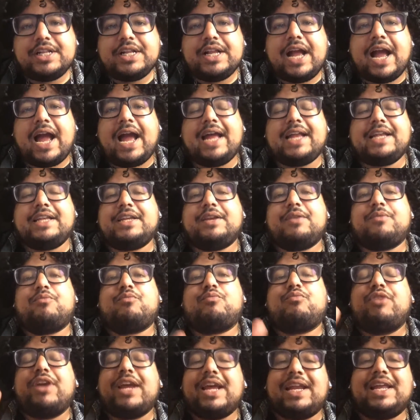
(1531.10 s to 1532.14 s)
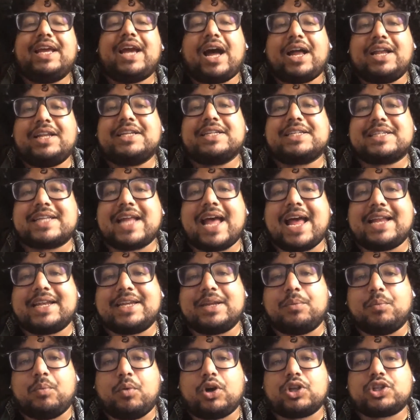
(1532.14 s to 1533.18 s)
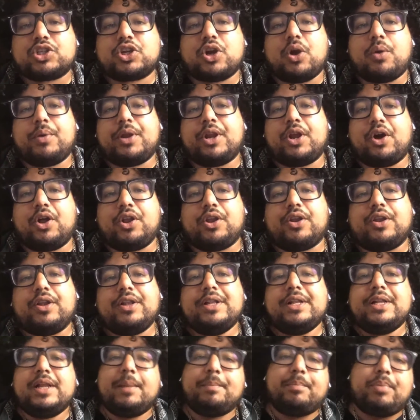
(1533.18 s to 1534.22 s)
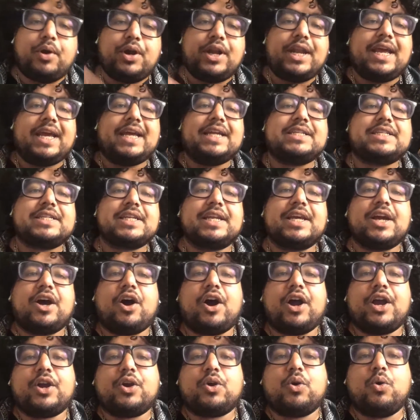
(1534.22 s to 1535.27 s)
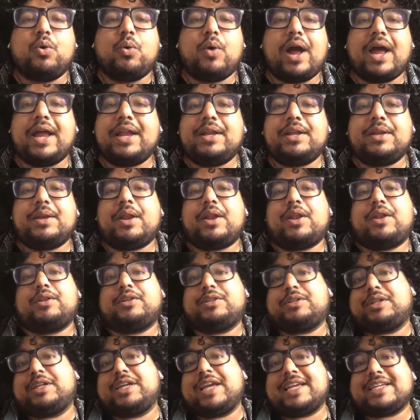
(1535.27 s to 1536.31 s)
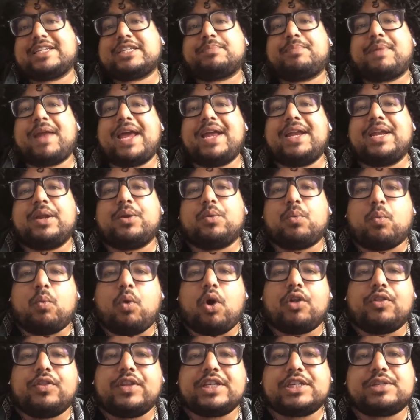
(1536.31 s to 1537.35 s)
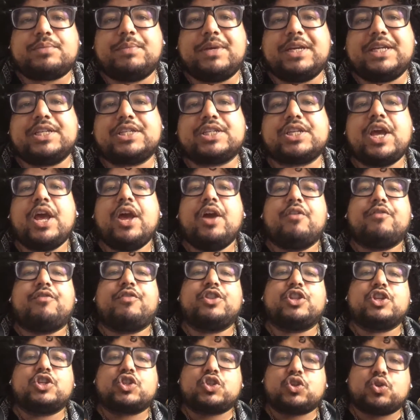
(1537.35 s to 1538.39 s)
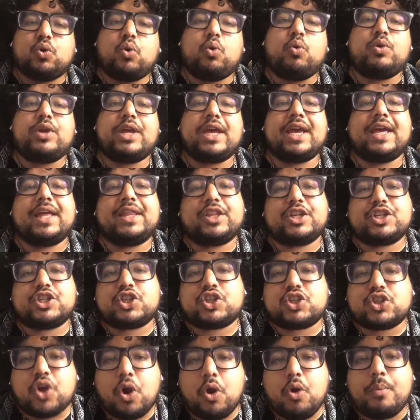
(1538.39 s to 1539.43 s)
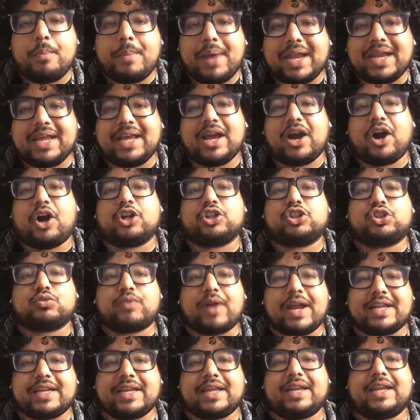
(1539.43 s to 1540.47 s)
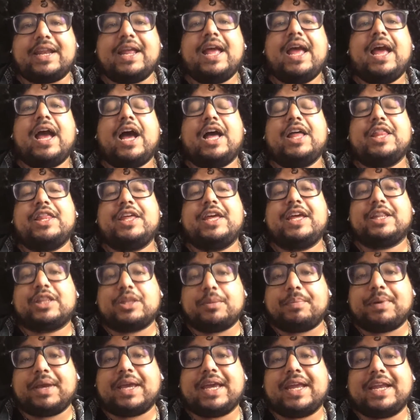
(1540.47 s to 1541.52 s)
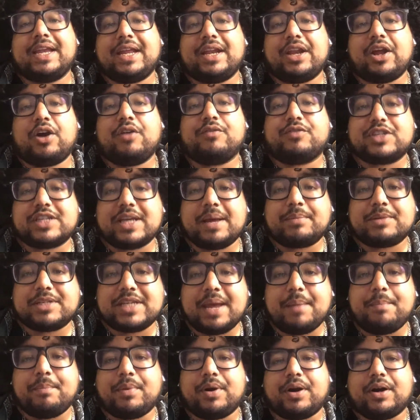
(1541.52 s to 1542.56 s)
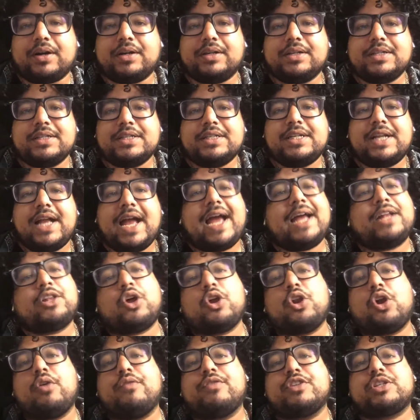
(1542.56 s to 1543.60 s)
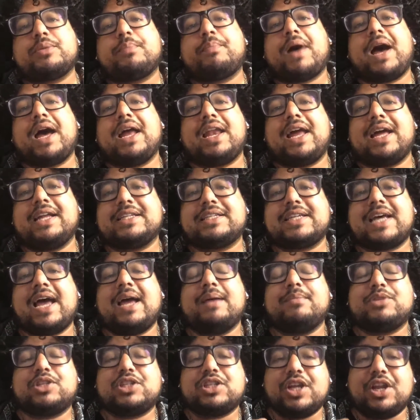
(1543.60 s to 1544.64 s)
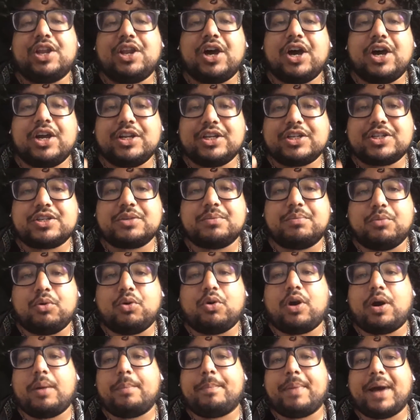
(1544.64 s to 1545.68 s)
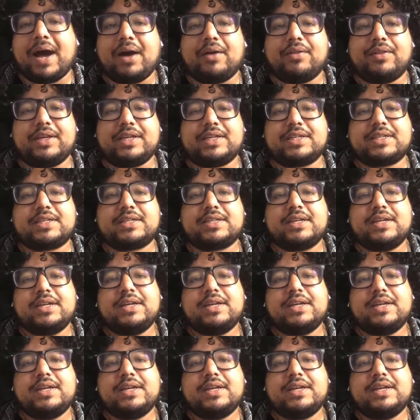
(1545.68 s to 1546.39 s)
and really understanding what's going on, putting it into the article and explaining what this means for the school year that so many are dreading at the beginning of September. Head on over to Byline Times to learn some more about this.